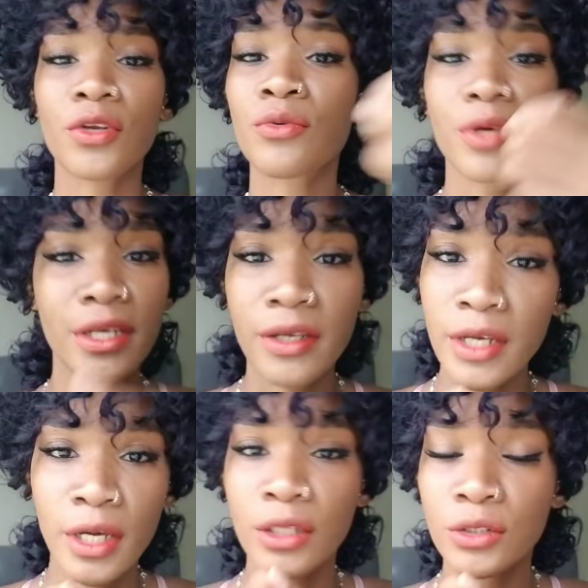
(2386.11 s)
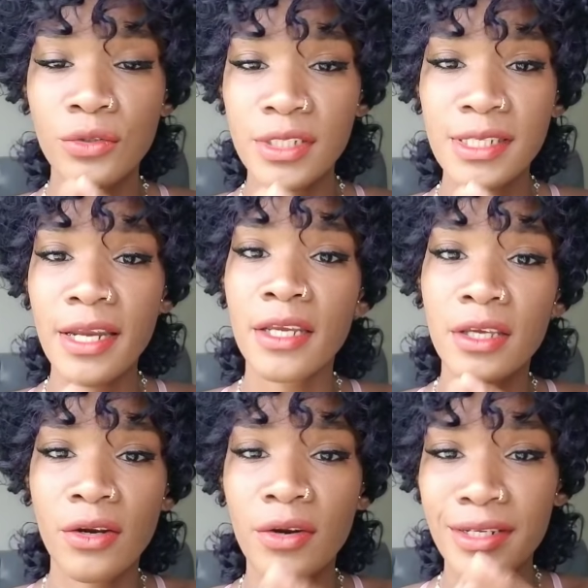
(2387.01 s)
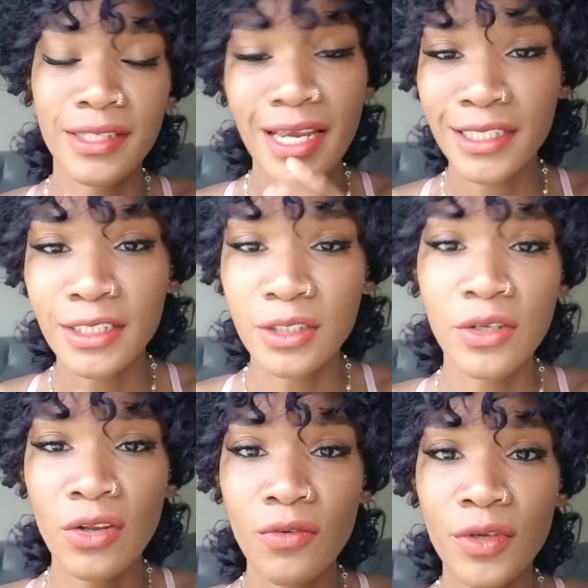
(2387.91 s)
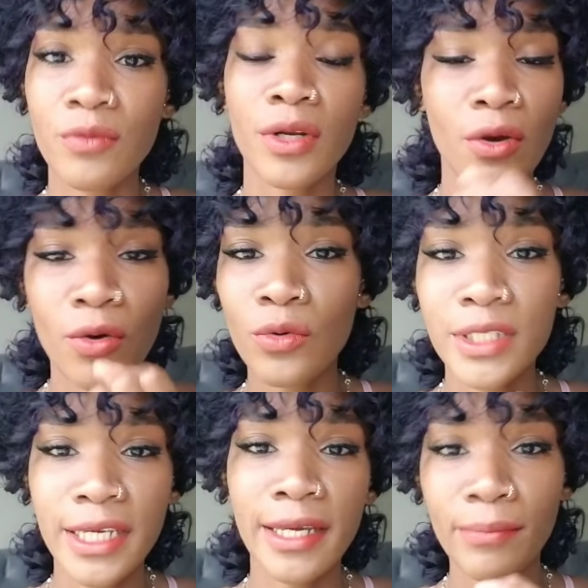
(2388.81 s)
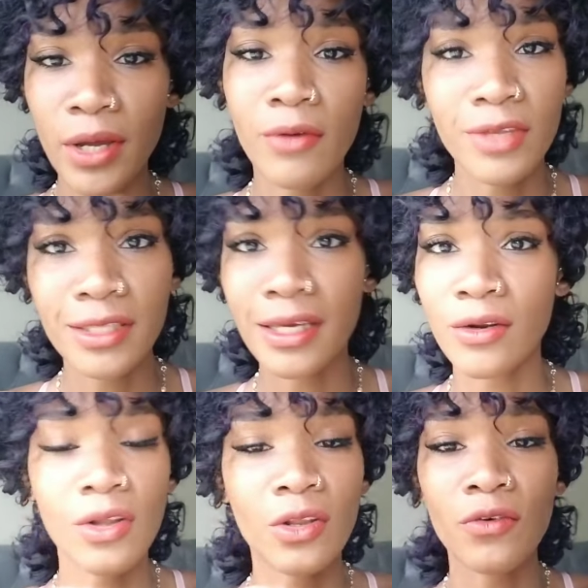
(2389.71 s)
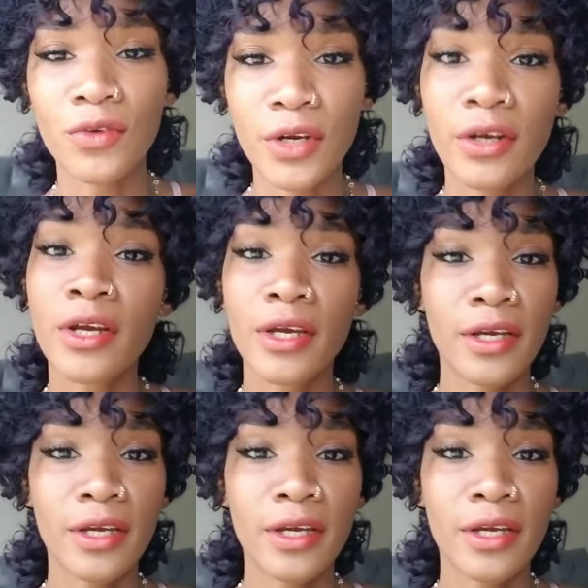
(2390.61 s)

You want to do the setting your intentions all over. You want to hold it and bond with it all over.